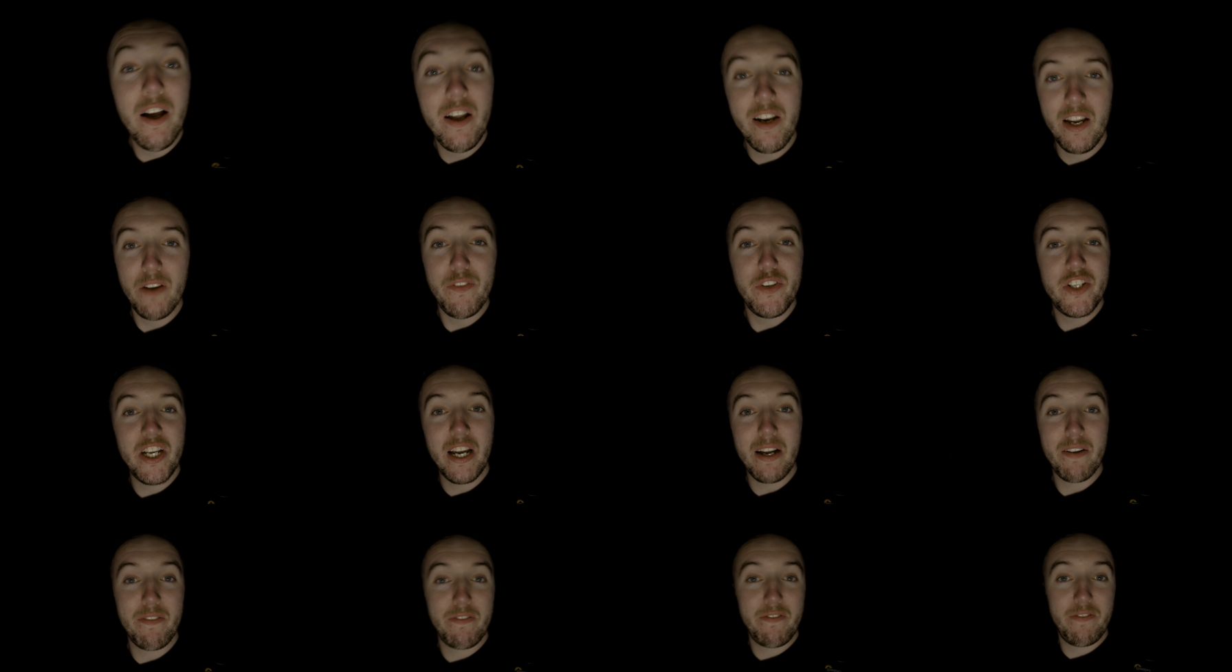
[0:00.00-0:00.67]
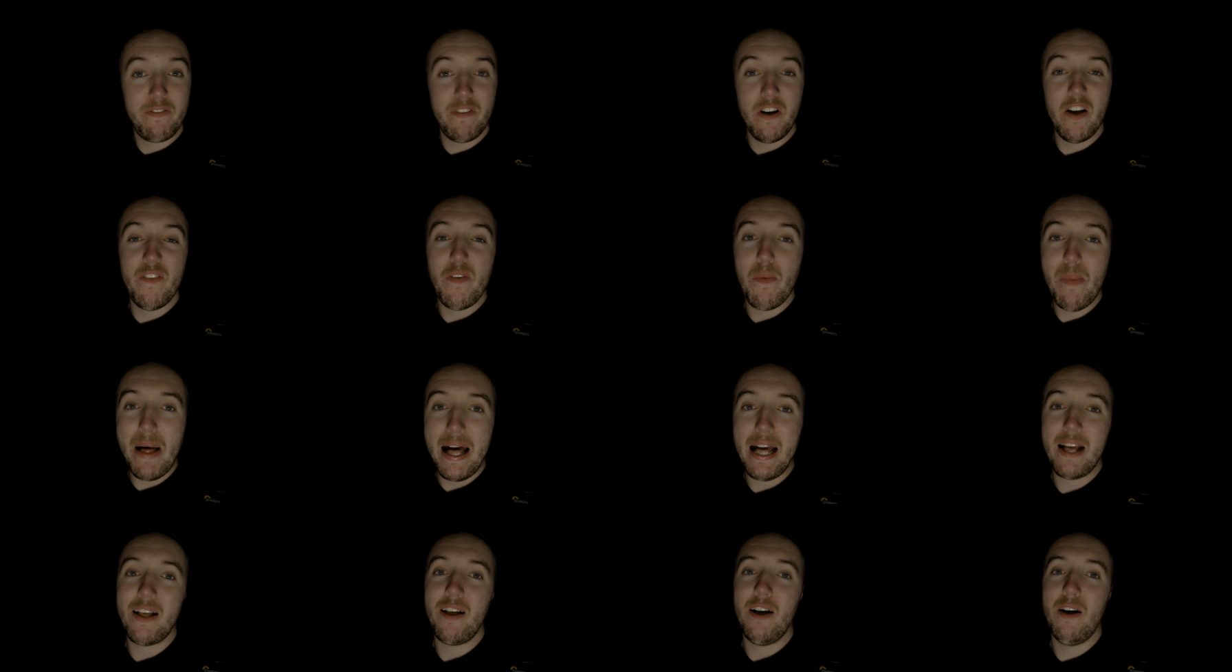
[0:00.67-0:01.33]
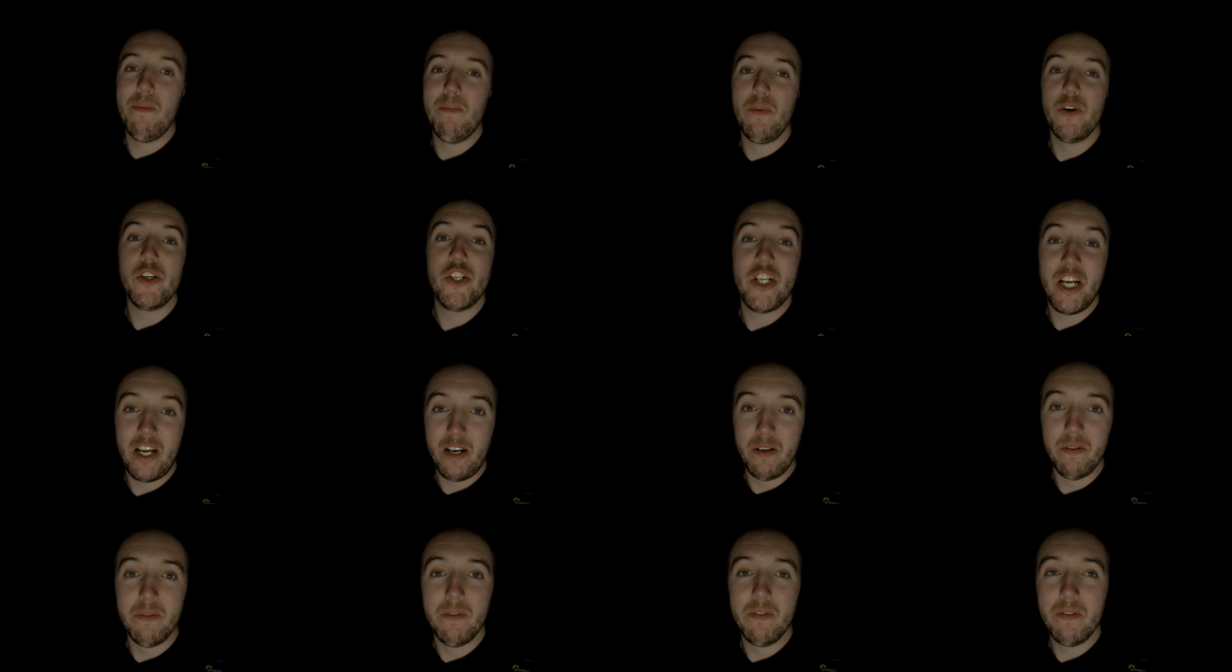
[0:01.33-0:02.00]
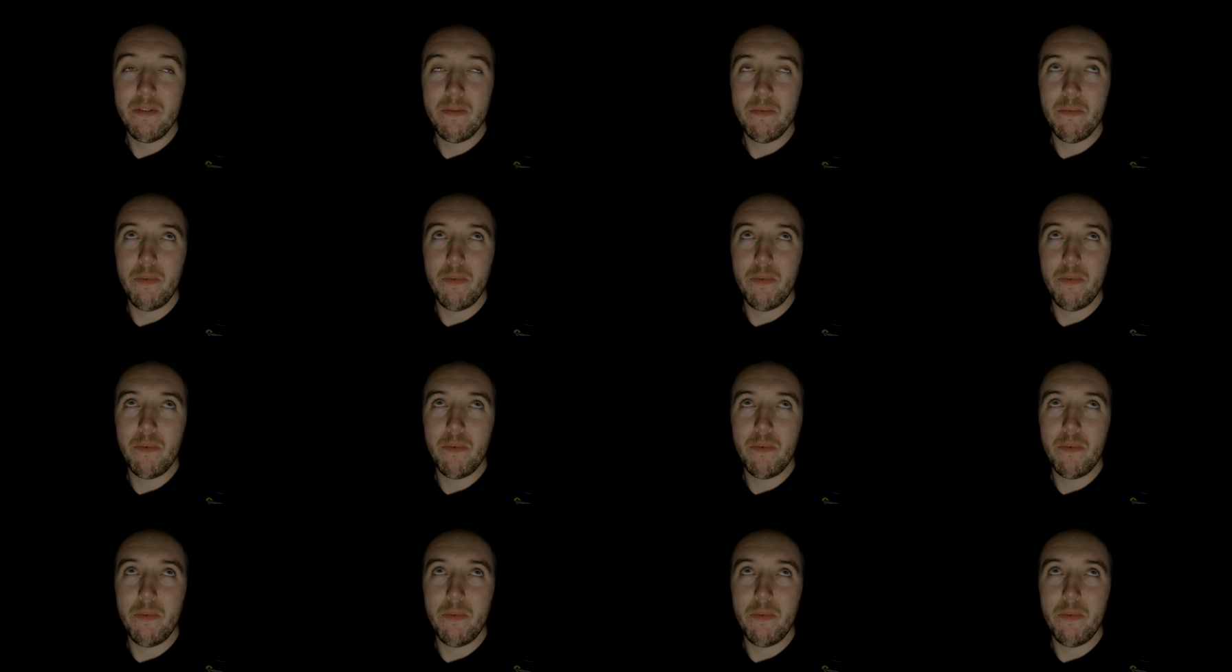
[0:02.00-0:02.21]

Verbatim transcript: And if you check further back on my channel,